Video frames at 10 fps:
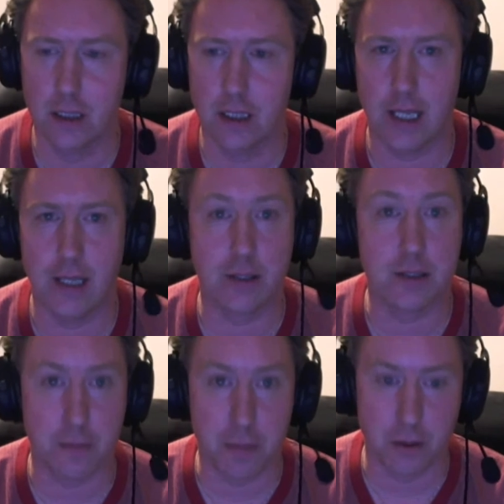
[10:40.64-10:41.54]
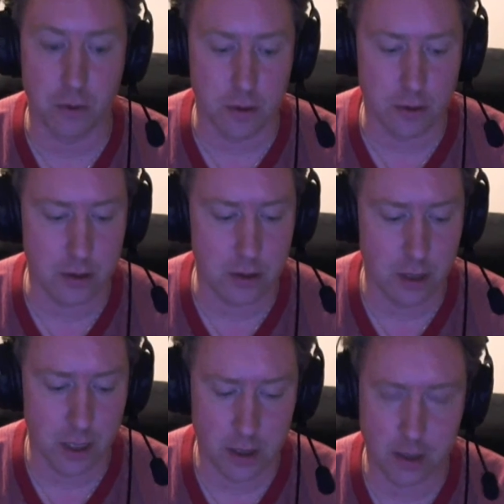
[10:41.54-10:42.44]
uh, your Tipper Gores,
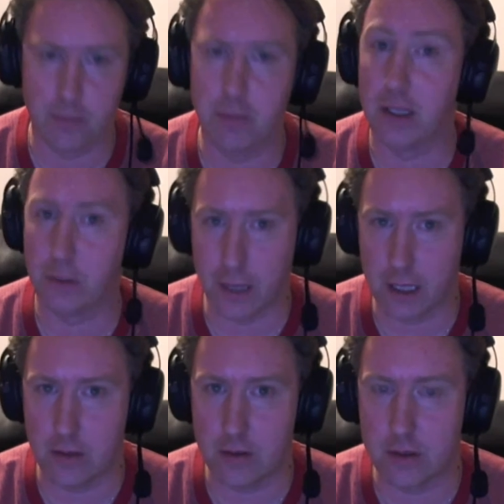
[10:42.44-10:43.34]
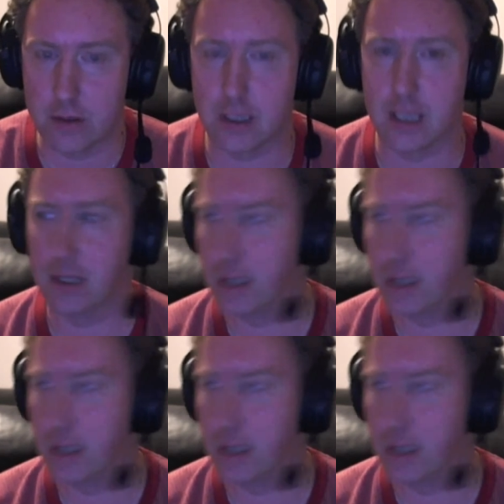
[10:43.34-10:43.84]
your Mary Whitehouse uh, in